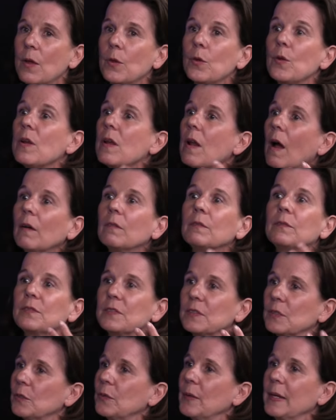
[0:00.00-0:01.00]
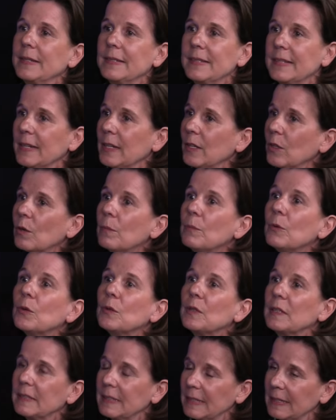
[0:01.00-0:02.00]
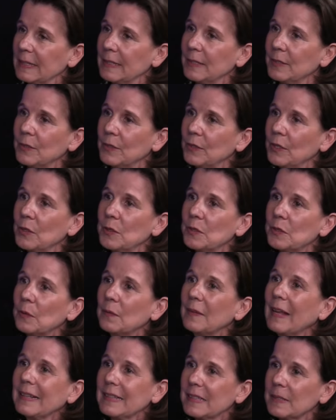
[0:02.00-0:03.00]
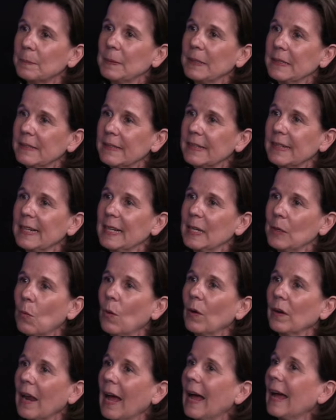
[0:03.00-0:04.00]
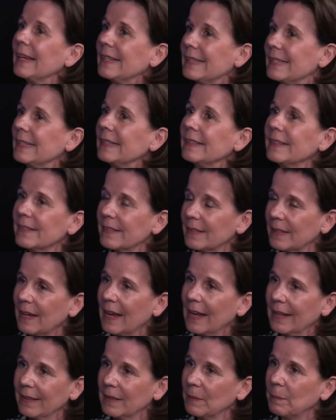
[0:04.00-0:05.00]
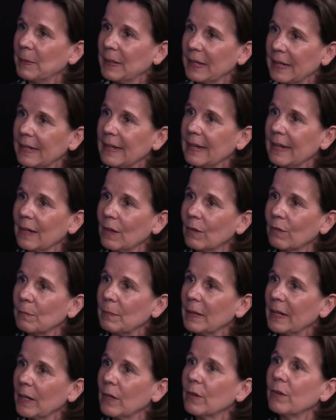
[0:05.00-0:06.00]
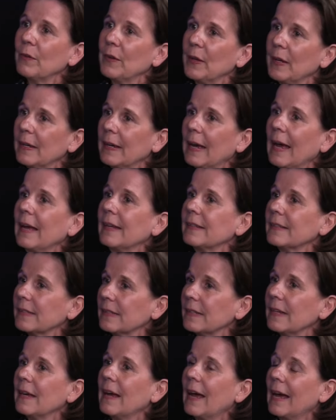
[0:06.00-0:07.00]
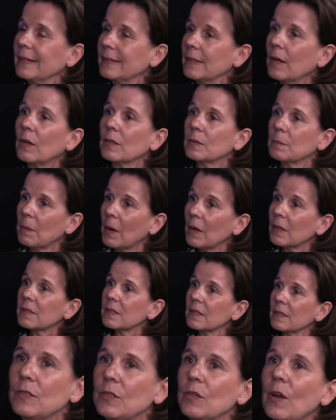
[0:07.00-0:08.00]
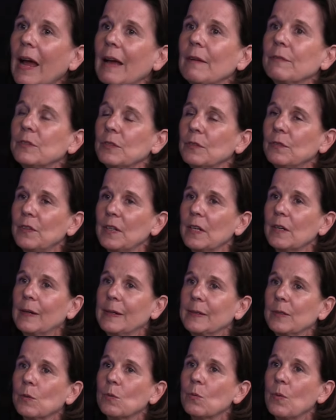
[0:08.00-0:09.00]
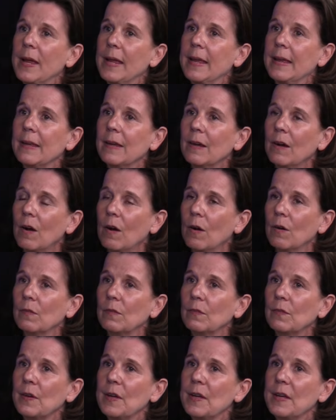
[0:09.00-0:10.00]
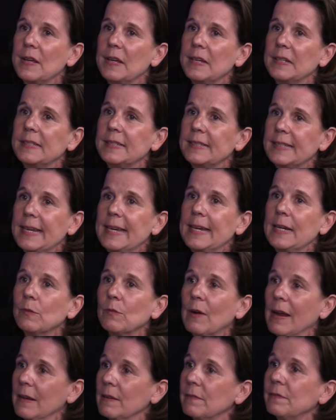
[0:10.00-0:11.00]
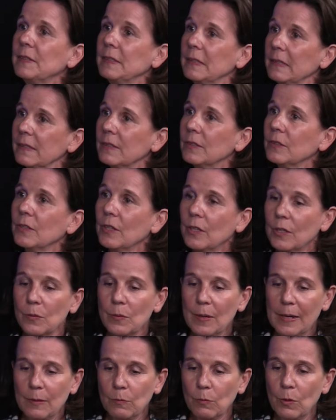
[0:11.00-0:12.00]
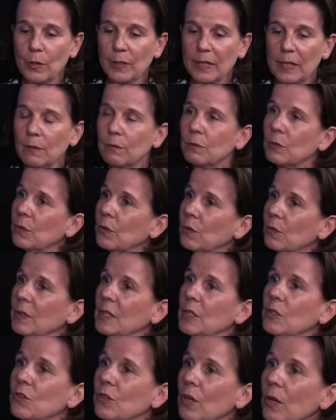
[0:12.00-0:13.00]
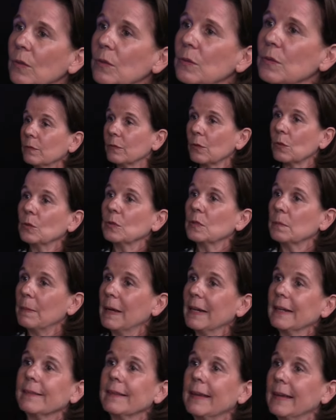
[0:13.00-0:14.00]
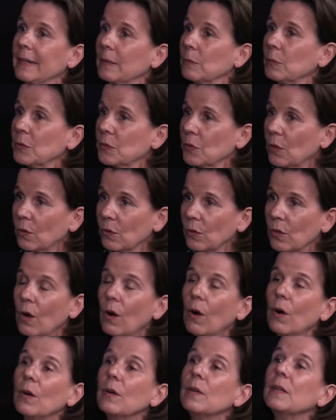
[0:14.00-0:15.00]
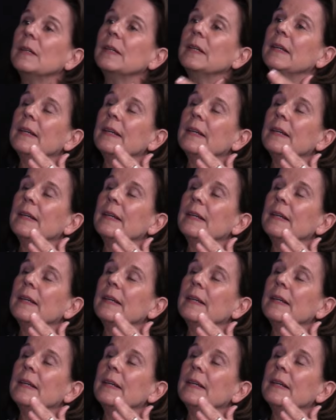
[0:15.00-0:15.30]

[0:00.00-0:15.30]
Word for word: who loves creating communities, you know. So that's basically what I did at the beginning of my career at, at Art Basel. You have to figure out a way of staying relevant, you know, and working for three shows. Of course, back then it was Hong Kong,